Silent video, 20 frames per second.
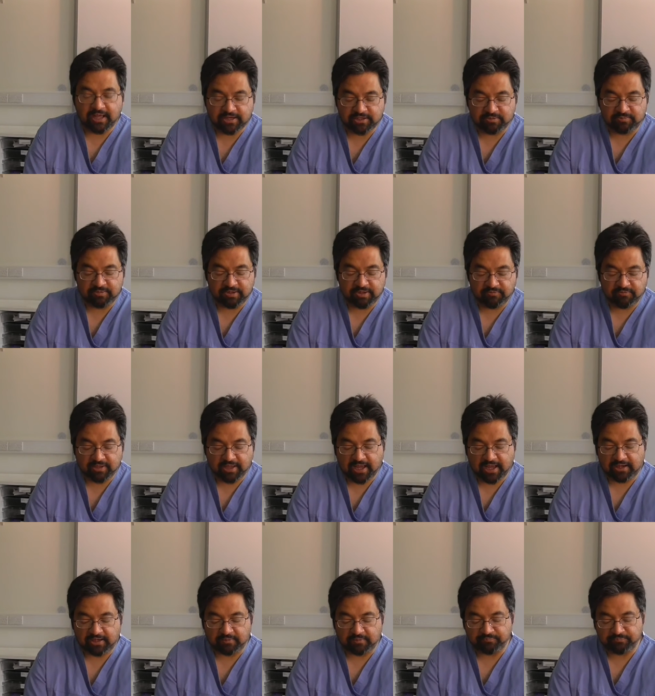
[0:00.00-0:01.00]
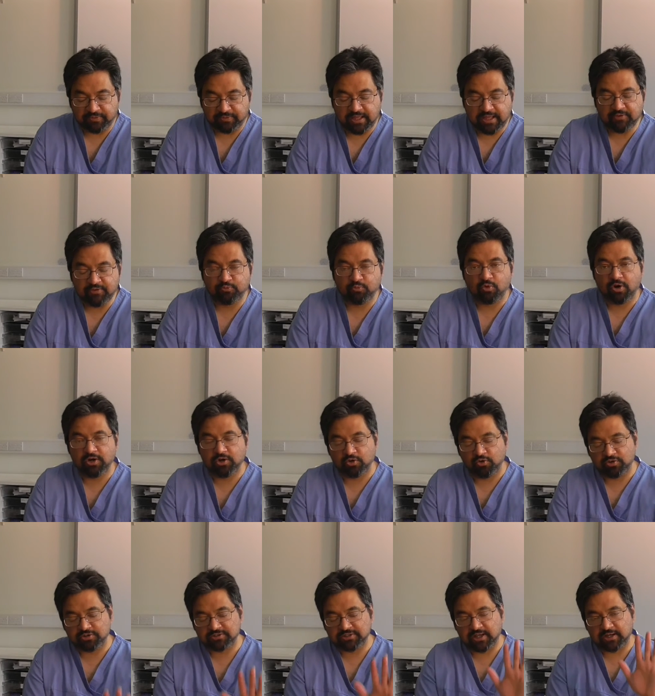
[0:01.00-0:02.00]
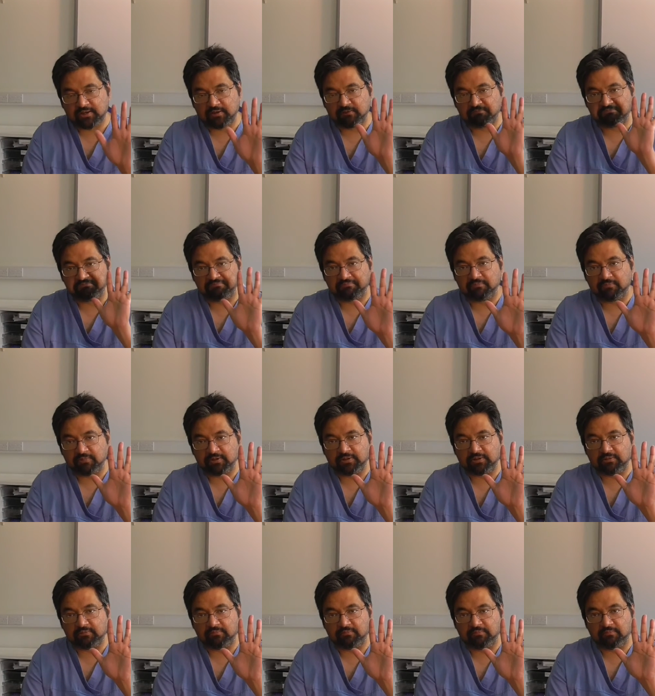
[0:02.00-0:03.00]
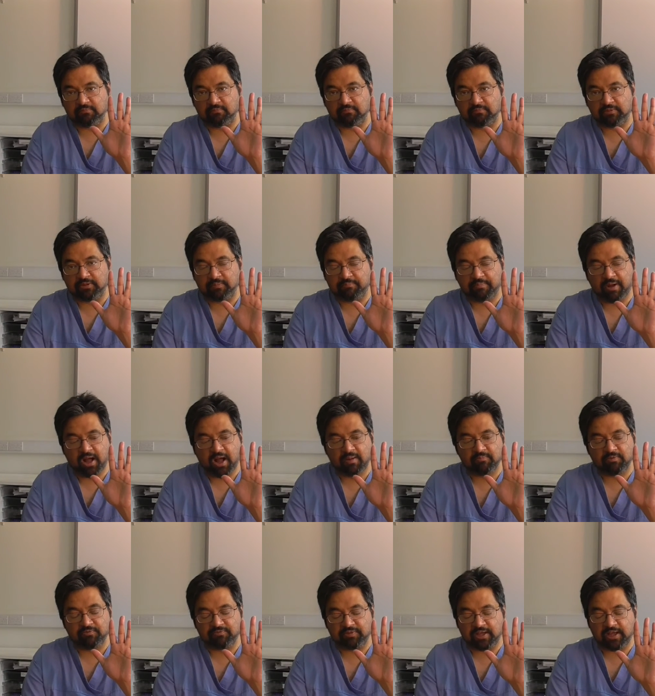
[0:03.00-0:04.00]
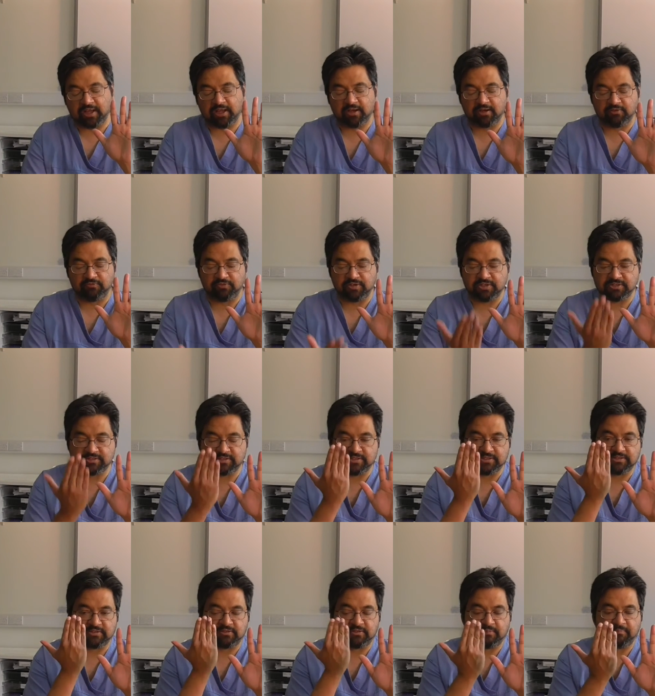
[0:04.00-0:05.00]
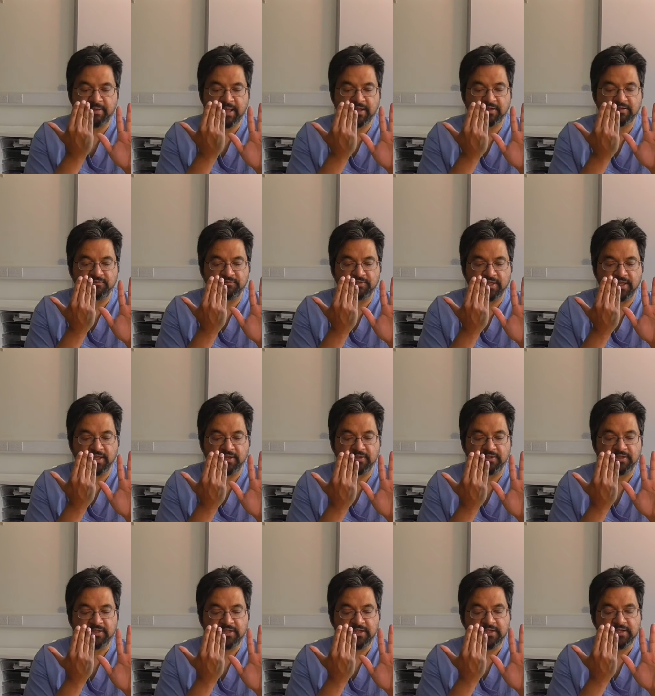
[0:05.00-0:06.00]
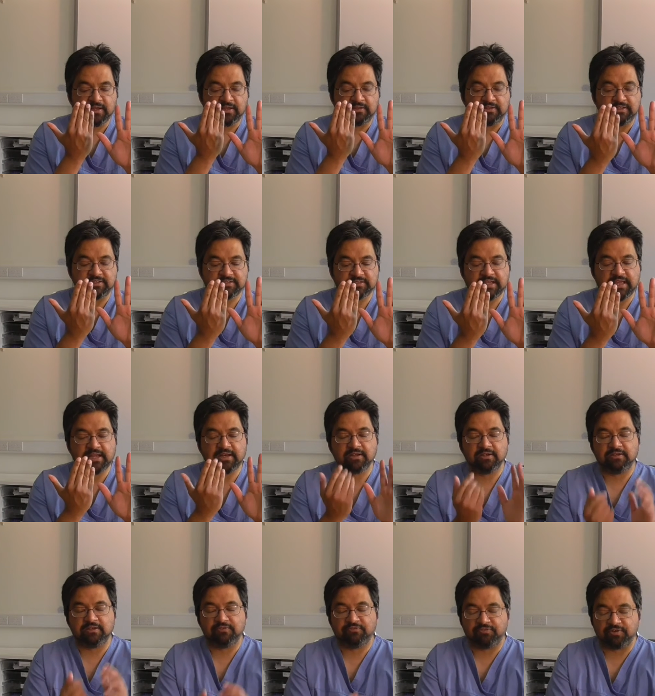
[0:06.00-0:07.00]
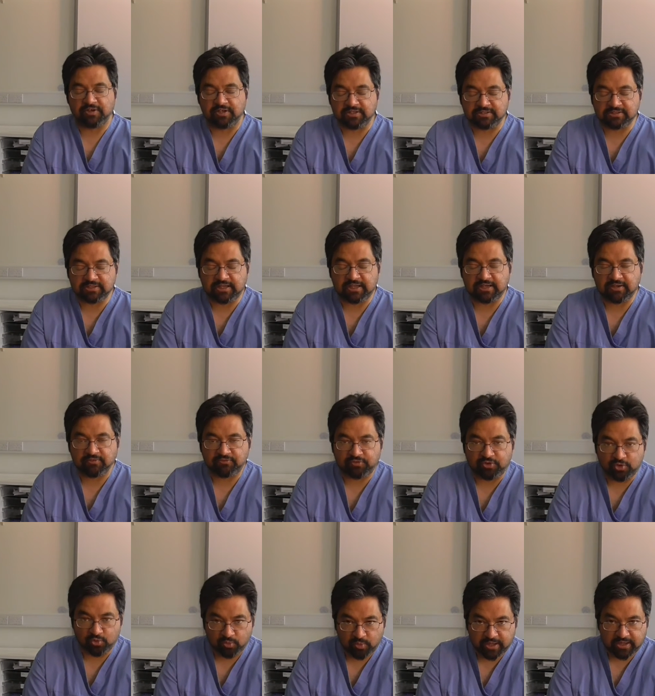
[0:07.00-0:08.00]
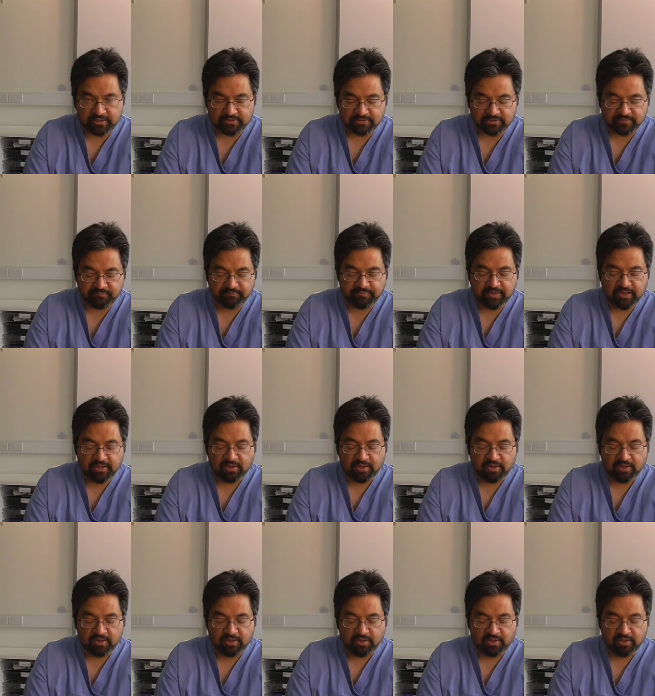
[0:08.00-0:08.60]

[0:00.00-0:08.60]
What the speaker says: anatomy of the hand. If one looks at the palm of the hand versus the back of the hand, the skin differs in a few ways.